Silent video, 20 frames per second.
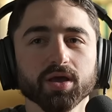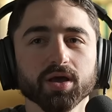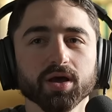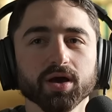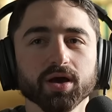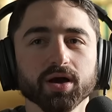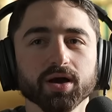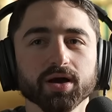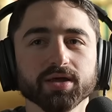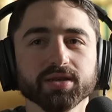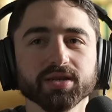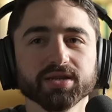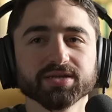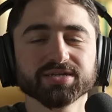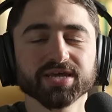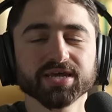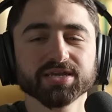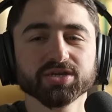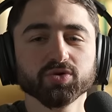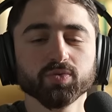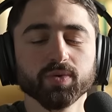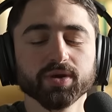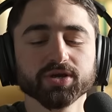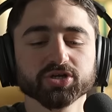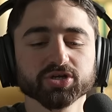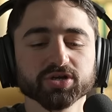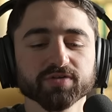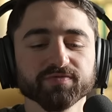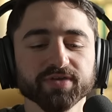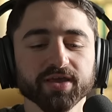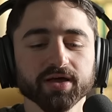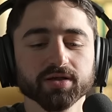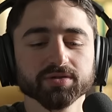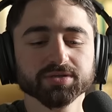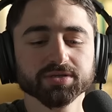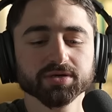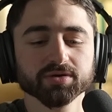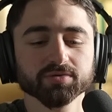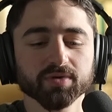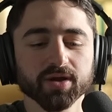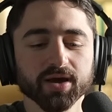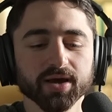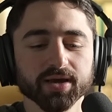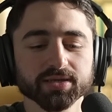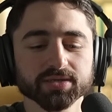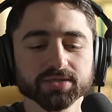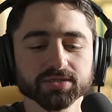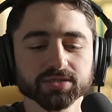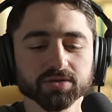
uh, an attenuation of the LDL rise,